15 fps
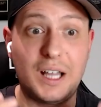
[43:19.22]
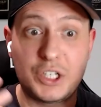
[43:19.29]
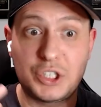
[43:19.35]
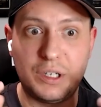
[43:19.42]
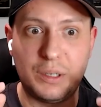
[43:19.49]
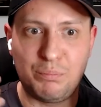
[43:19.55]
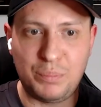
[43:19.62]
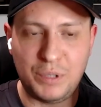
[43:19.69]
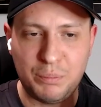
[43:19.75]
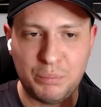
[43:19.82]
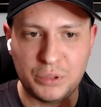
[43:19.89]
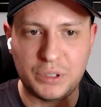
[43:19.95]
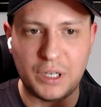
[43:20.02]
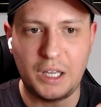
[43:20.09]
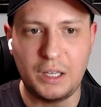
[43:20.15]
actually
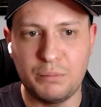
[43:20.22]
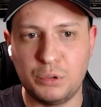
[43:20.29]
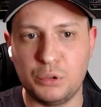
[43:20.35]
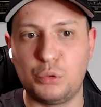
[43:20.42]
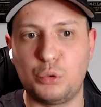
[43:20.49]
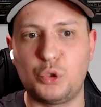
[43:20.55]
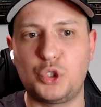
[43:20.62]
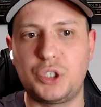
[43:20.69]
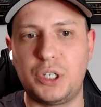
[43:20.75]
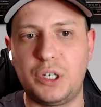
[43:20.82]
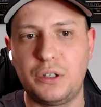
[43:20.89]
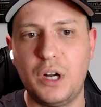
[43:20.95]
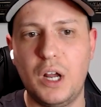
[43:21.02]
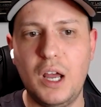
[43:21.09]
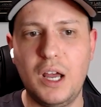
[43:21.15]
people able to
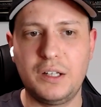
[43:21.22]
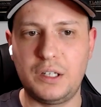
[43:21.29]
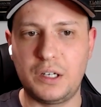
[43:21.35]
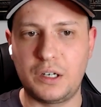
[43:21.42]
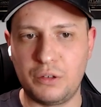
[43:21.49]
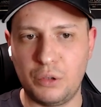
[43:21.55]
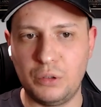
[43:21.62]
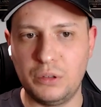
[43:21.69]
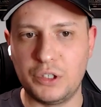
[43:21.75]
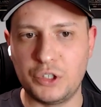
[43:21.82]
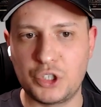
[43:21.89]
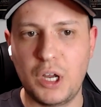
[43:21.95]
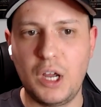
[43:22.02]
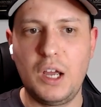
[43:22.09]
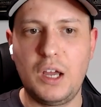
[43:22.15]
share their
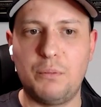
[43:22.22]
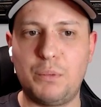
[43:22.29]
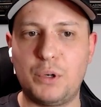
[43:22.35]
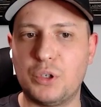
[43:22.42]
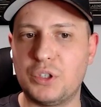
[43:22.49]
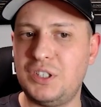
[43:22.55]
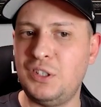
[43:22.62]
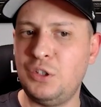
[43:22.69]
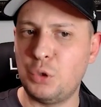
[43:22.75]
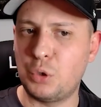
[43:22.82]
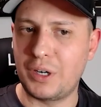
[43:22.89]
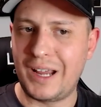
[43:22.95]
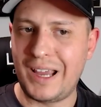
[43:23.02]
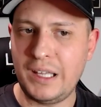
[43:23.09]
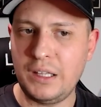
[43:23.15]
knowledge. Because in
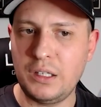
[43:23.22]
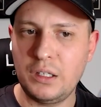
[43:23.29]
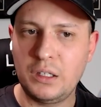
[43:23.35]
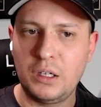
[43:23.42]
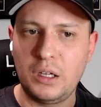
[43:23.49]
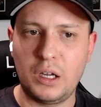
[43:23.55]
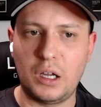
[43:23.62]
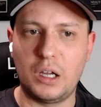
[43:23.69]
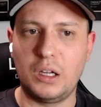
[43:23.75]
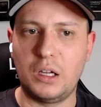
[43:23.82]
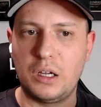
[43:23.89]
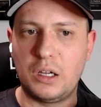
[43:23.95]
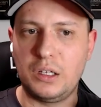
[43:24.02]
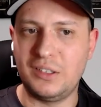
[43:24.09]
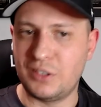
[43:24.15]
Ukraine,
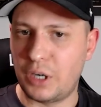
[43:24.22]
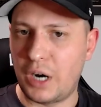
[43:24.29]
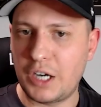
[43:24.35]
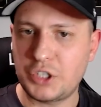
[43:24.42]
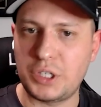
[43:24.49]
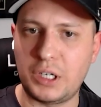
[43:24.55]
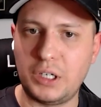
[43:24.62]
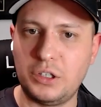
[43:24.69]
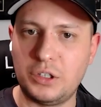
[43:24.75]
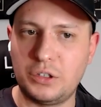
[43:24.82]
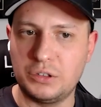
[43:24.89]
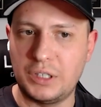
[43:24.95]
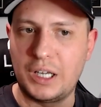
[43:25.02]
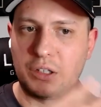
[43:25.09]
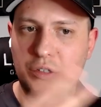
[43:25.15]
in Russia, in
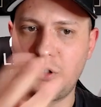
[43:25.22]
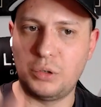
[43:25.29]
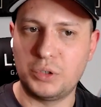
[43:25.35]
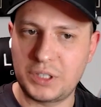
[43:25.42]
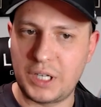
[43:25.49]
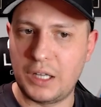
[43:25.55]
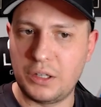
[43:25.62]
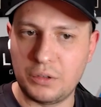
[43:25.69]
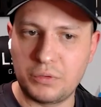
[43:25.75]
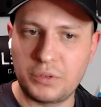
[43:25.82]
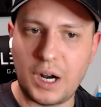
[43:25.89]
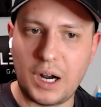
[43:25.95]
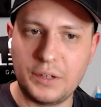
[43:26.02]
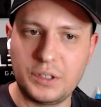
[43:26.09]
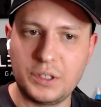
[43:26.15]
like those kind of
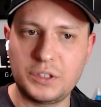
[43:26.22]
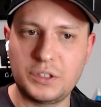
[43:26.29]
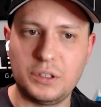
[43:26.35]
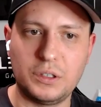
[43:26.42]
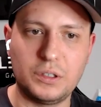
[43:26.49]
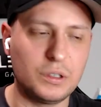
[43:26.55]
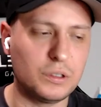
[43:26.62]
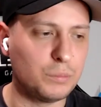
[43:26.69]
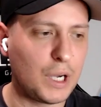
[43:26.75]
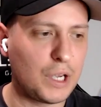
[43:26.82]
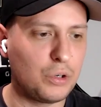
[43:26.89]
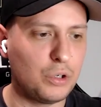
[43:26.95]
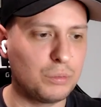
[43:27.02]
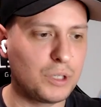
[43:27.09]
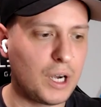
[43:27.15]
countries, my
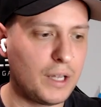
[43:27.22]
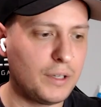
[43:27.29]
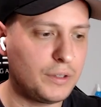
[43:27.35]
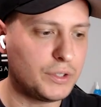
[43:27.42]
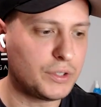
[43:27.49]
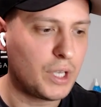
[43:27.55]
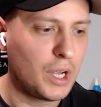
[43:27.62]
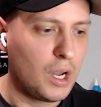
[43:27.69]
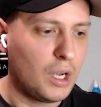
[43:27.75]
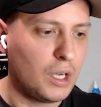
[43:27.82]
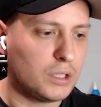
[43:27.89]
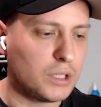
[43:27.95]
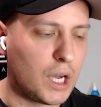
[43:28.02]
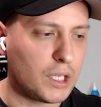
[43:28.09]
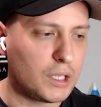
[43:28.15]
home countries,
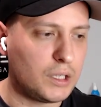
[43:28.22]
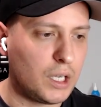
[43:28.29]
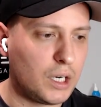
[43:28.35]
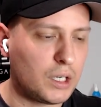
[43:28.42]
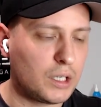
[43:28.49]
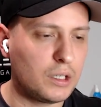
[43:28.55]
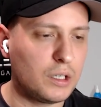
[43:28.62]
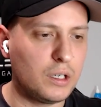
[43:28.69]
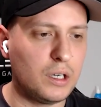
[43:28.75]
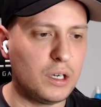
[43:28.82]
like there,